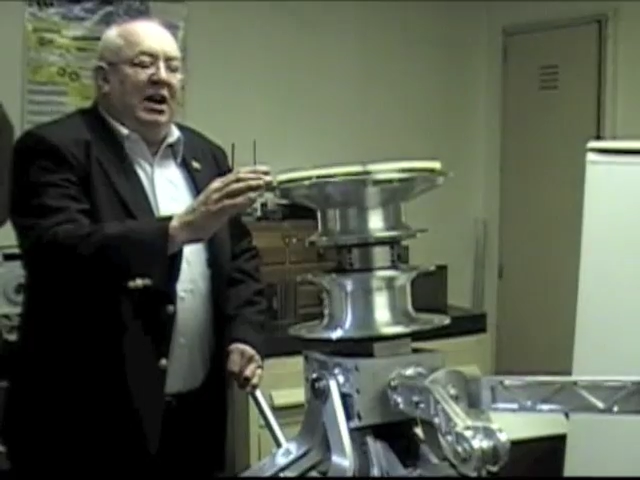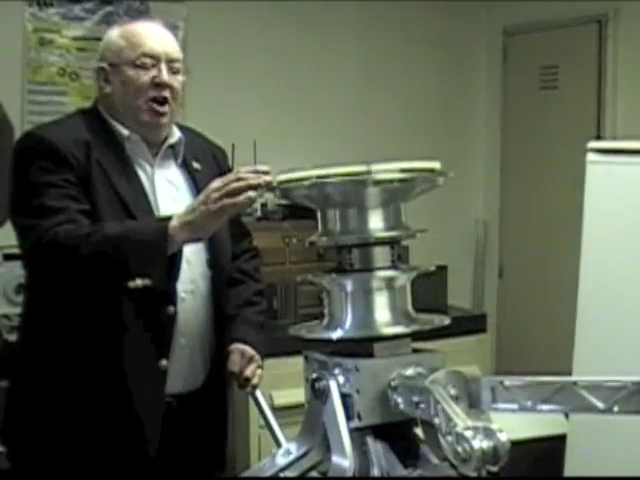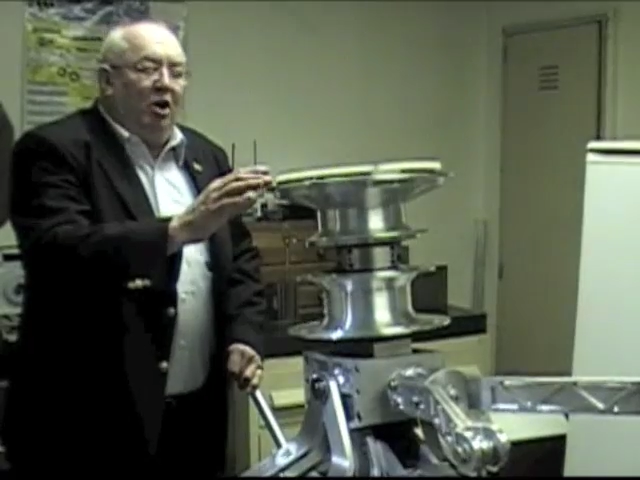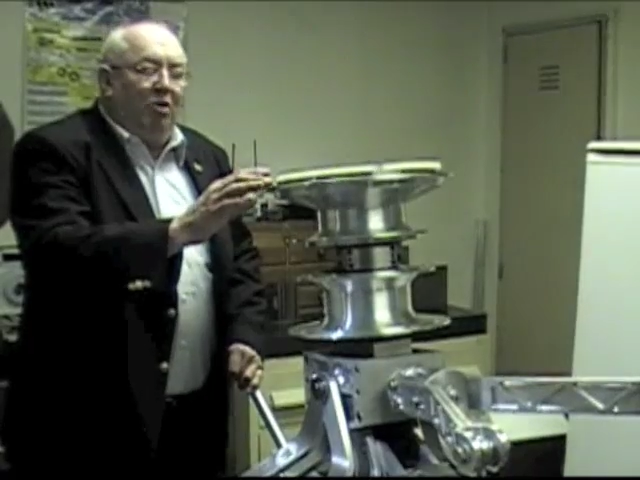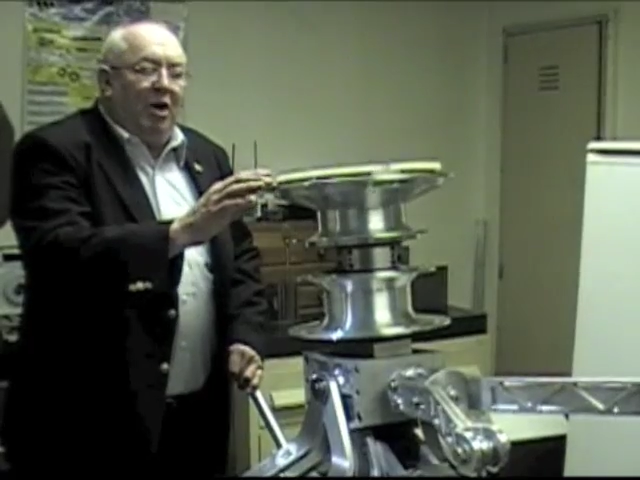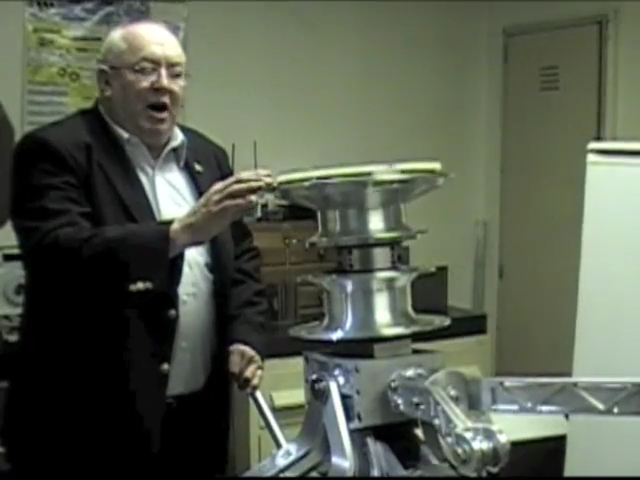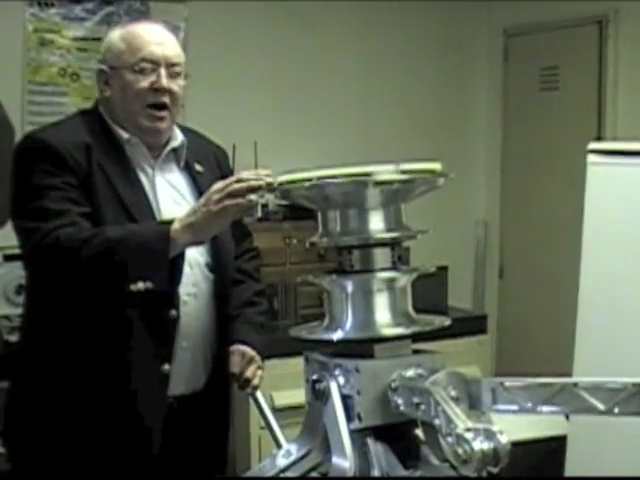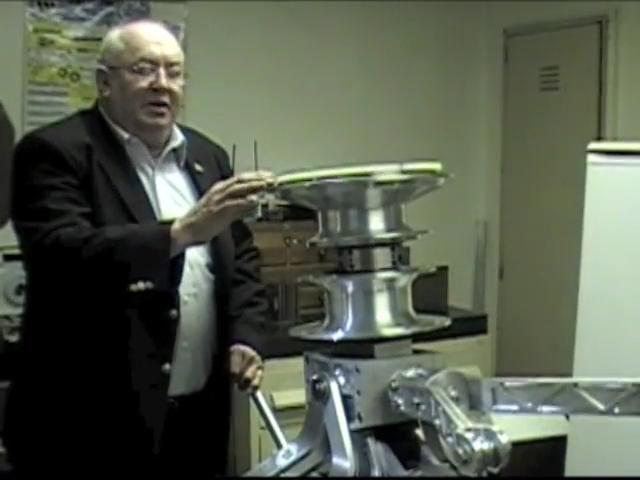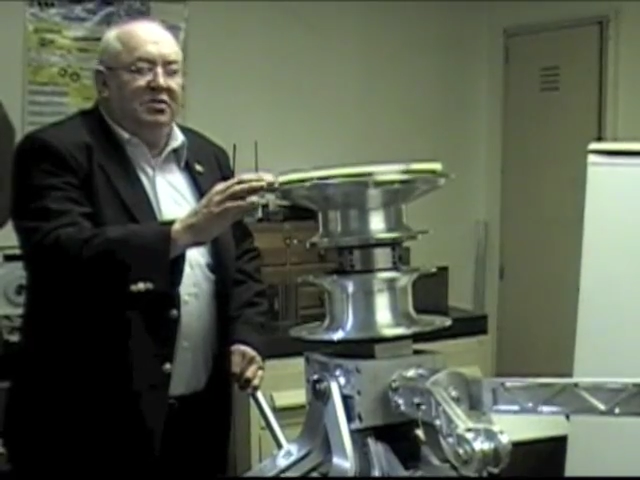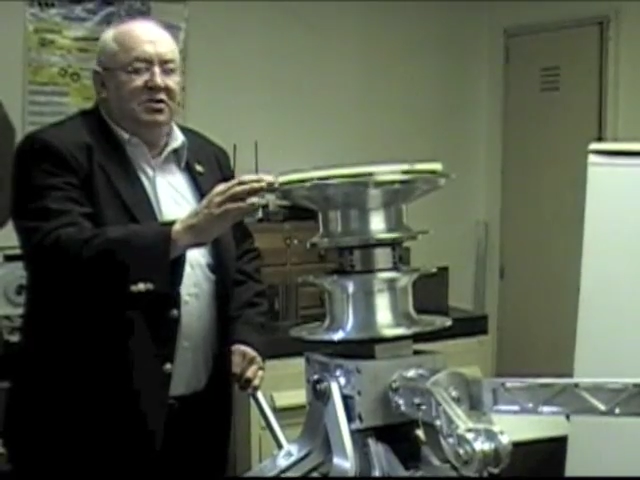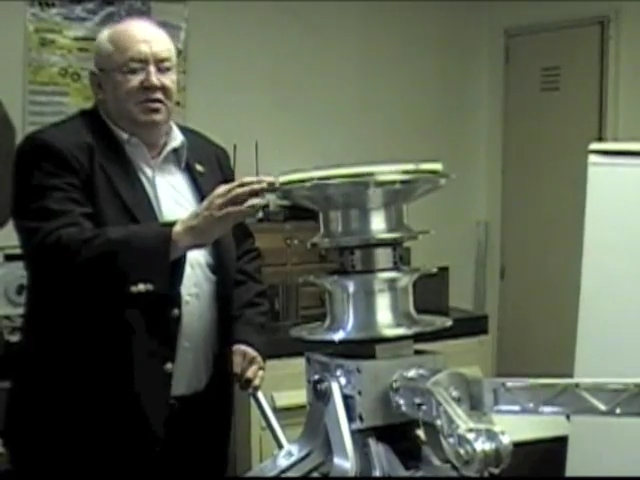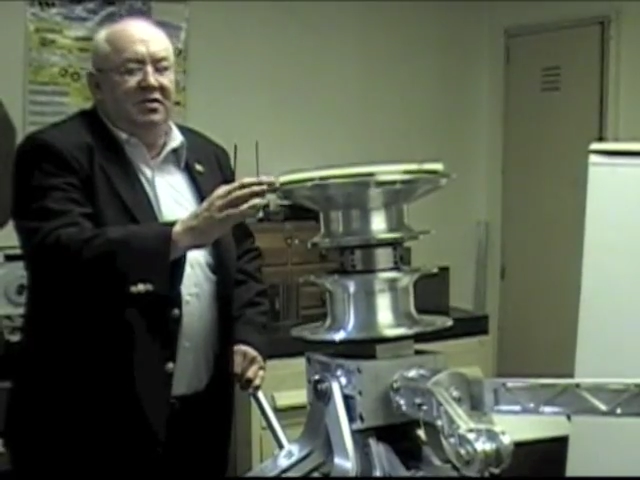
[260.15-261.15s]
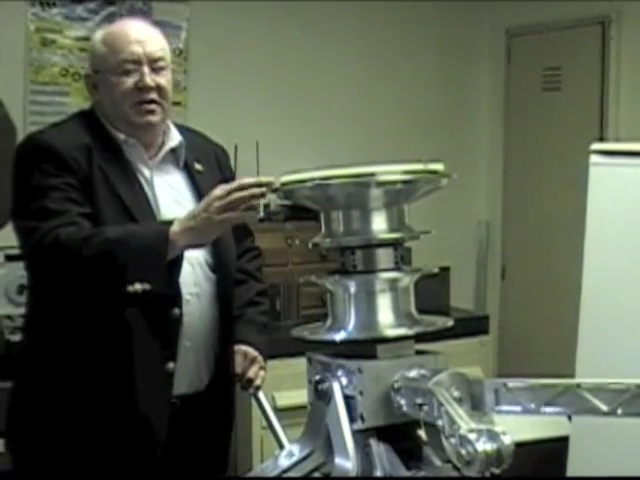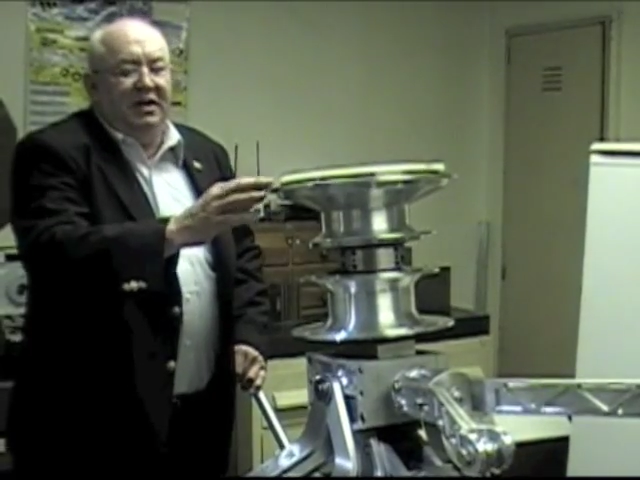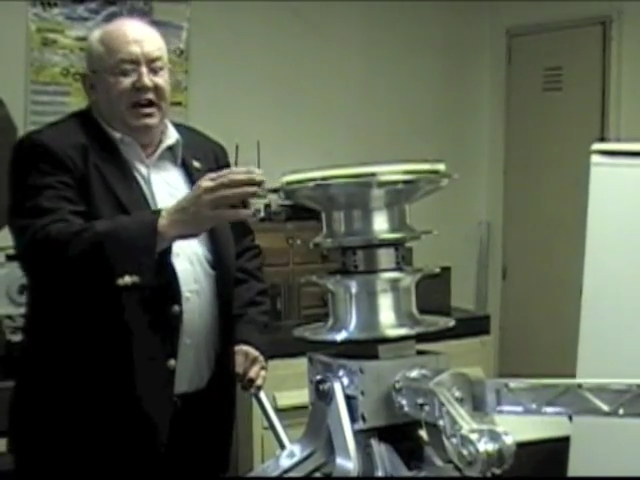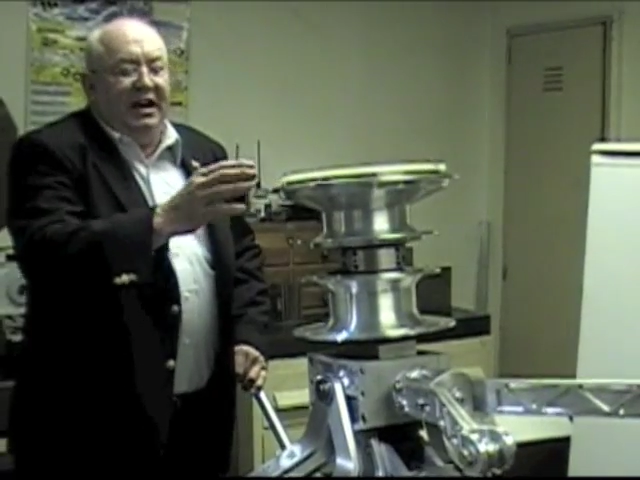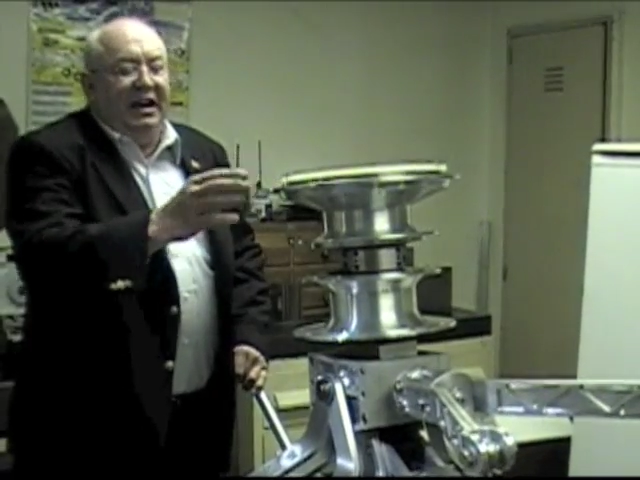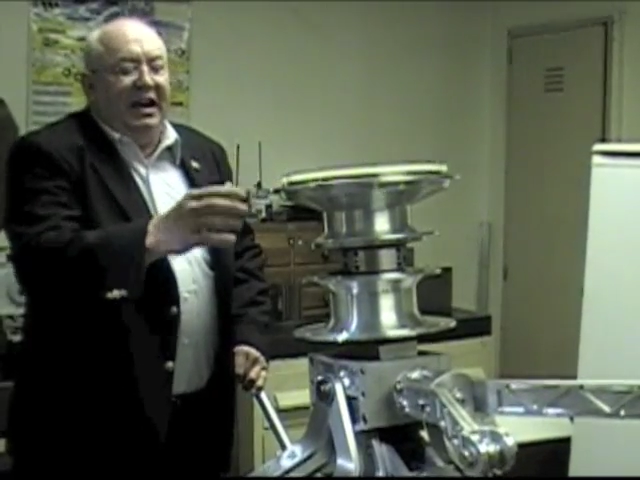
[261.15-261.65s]
ailerons
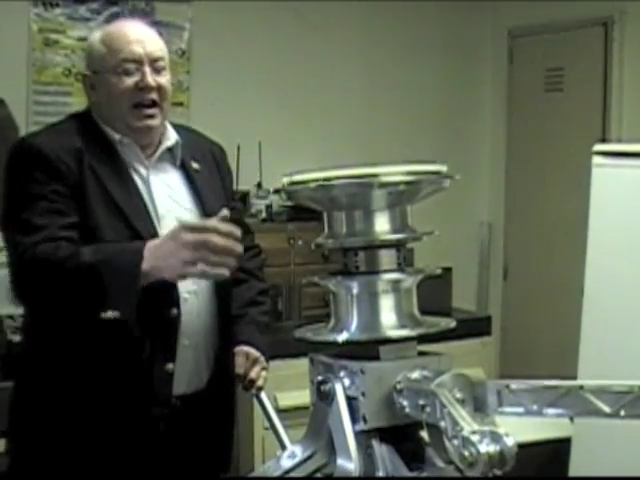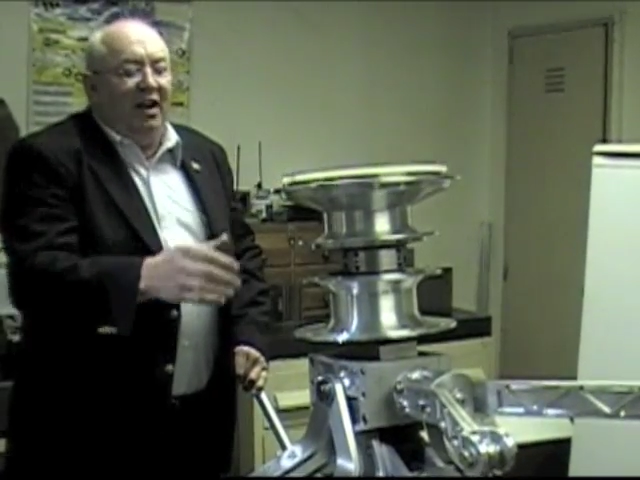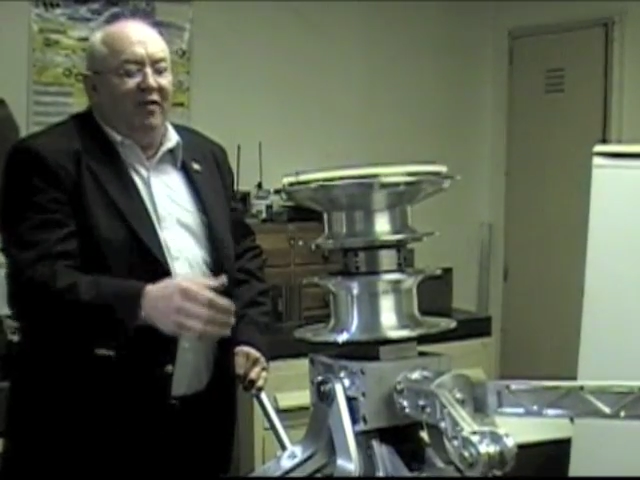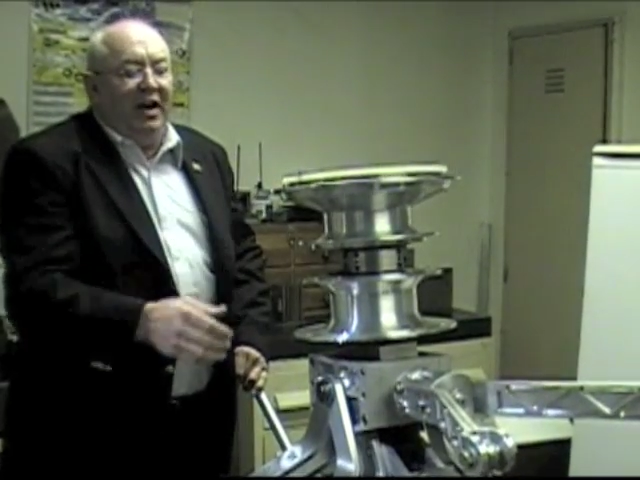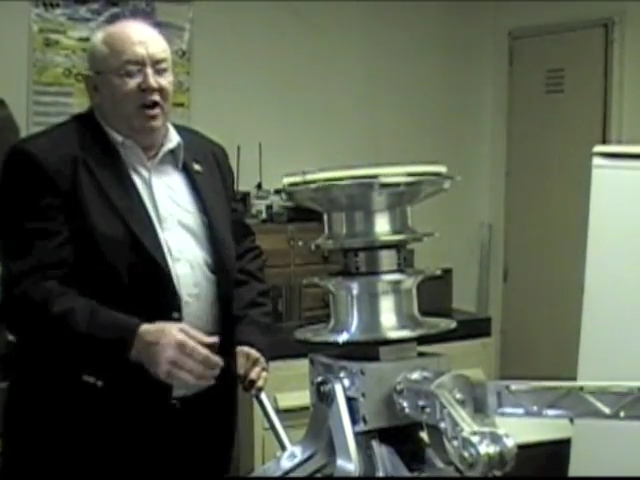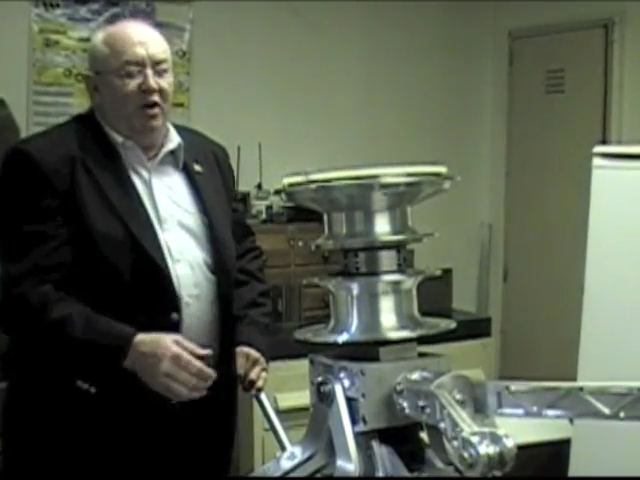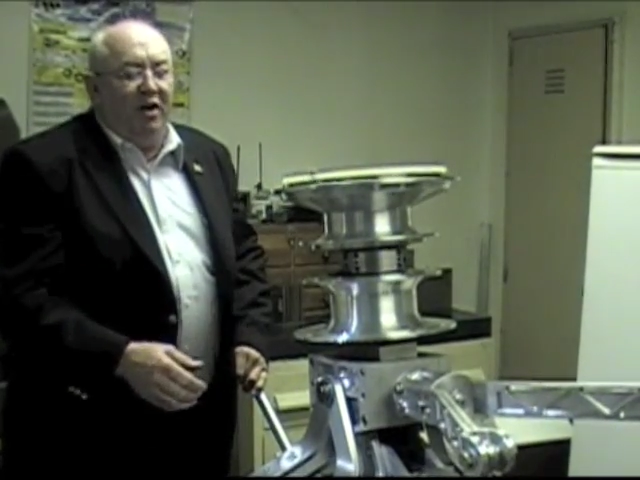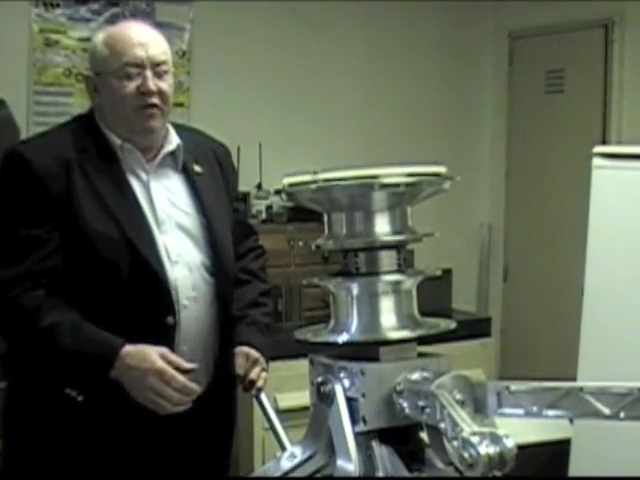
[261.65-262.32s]
and the elevator.